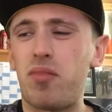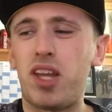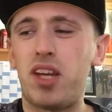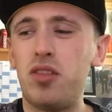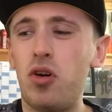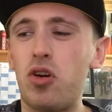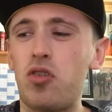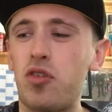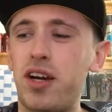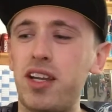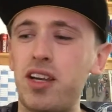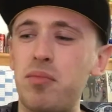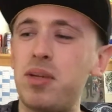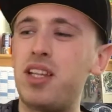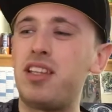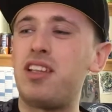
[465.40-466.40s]
not great. I
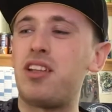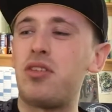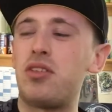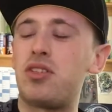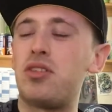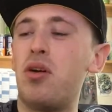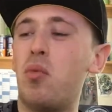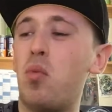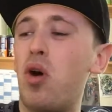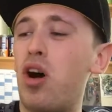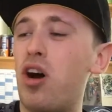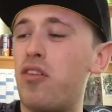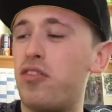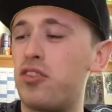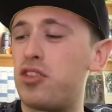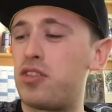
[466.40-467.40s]
mean, you know, it's not
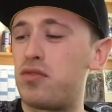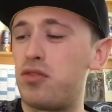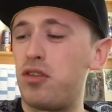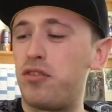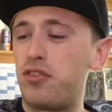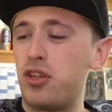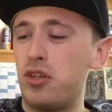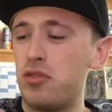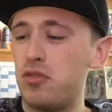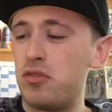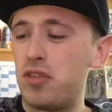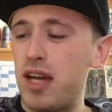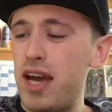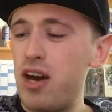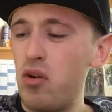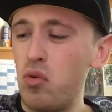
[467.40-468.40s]
worth it just for a few
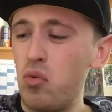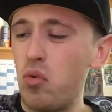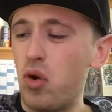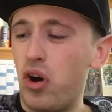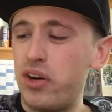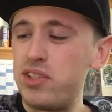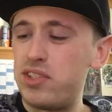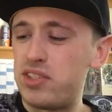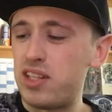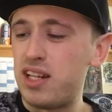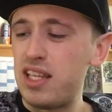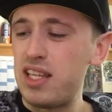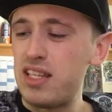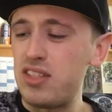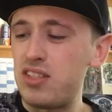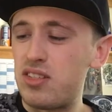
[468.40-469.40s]

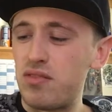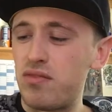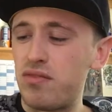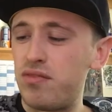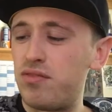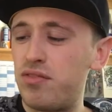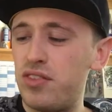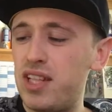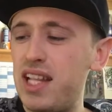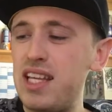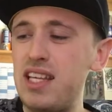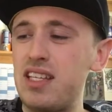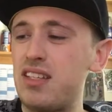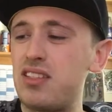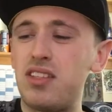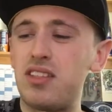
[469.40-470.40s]
L-isolines and
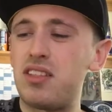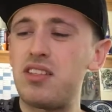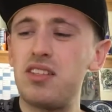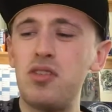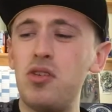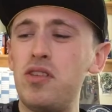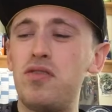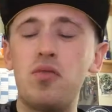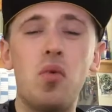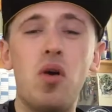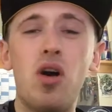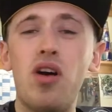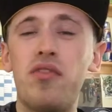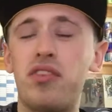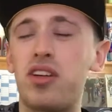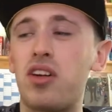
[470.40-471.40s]
valines. It's not even
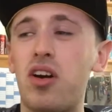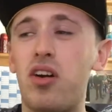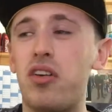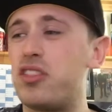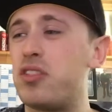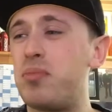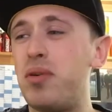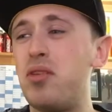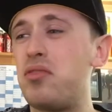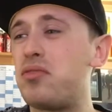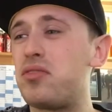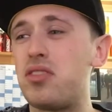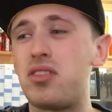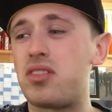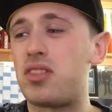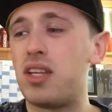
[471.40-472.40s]
worth it, guys. You're better off
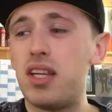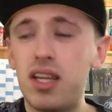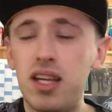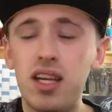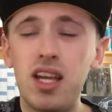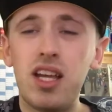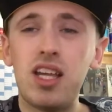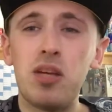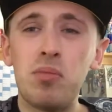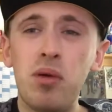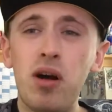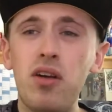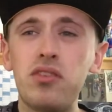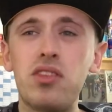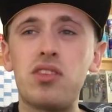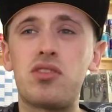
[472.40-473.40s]

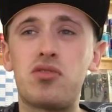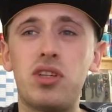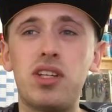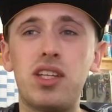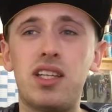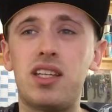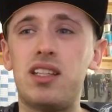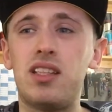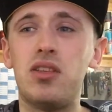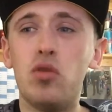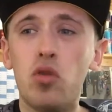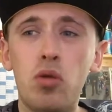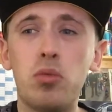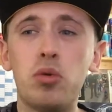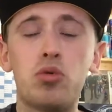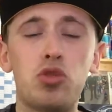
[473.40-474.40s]
just drinking
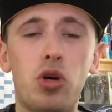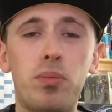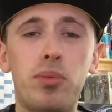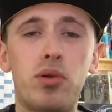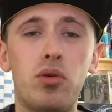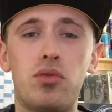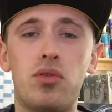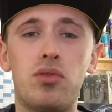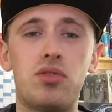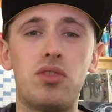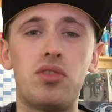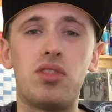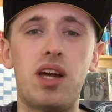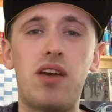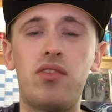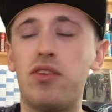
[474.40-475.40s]
normal tropical juice, just
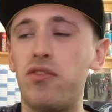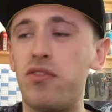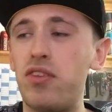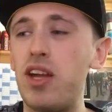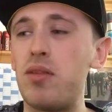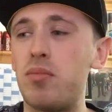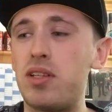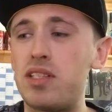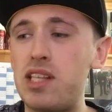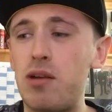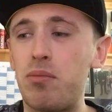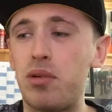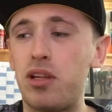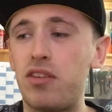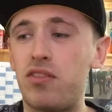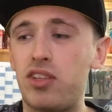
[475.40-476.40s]
having a vitamin
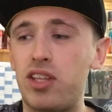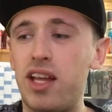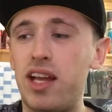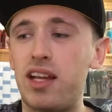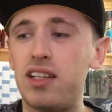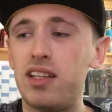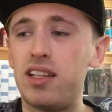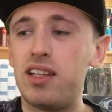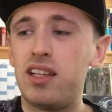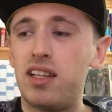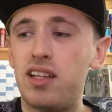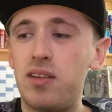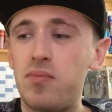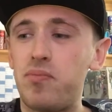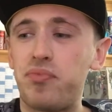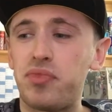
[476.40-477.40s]
tablet if you're that.
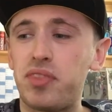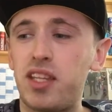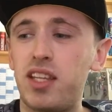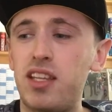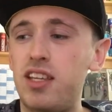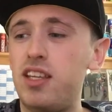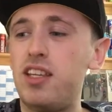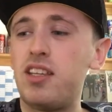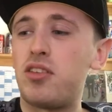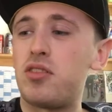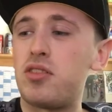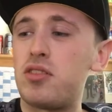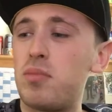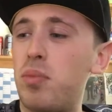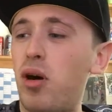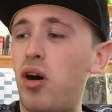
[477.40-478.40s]
You know, because
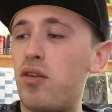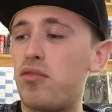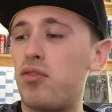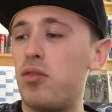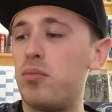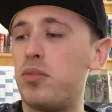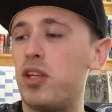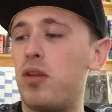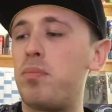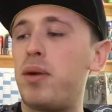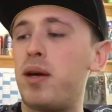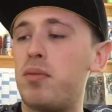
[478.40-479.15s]
apart from, you know,